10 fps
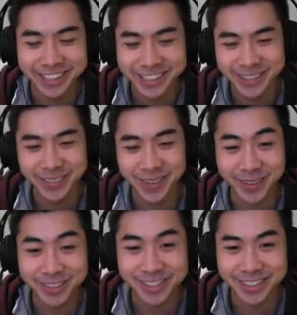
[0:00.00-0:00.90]
why
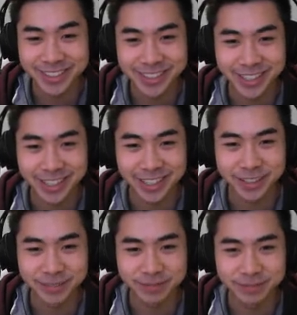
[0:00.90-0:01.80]
not?
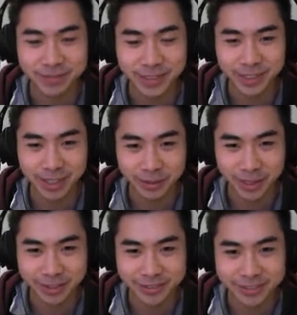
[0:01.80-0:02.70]
Alright, what
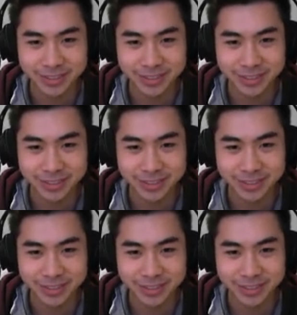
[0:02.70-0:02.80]
else?